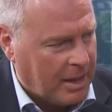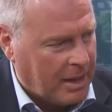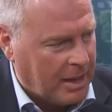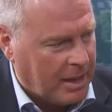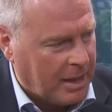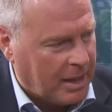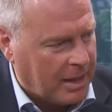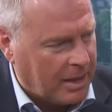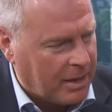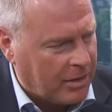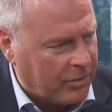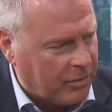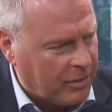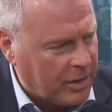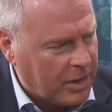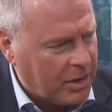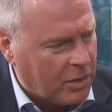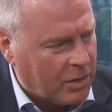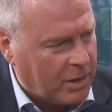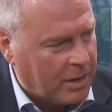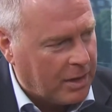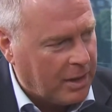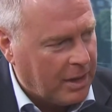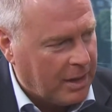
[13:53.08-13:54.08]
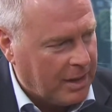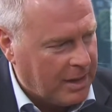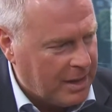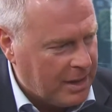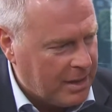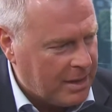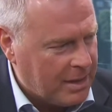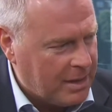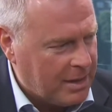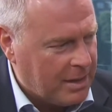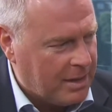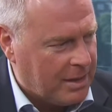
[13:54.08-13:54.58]
And I think
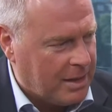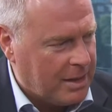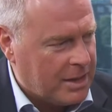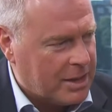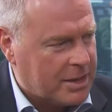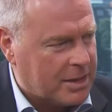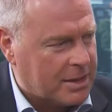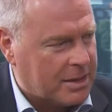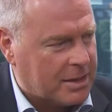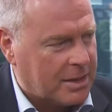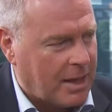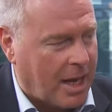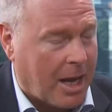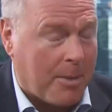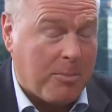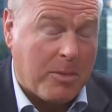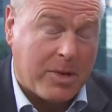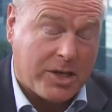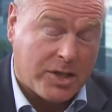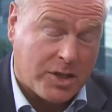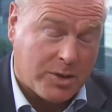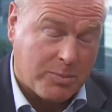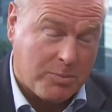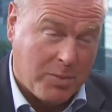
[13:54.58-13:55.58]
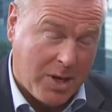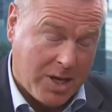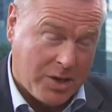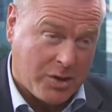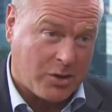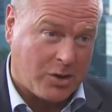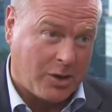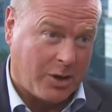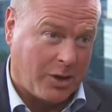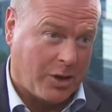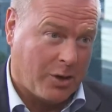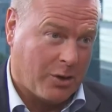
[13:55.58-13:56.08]
in this, I'm
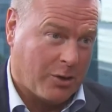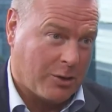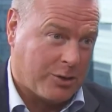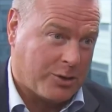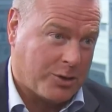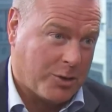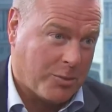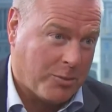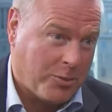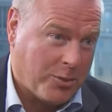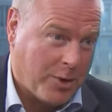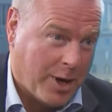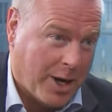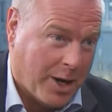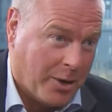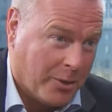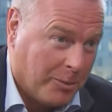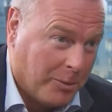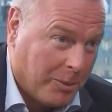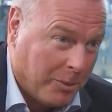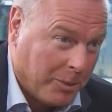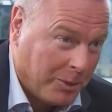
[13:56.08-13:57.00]
especially also proud when we're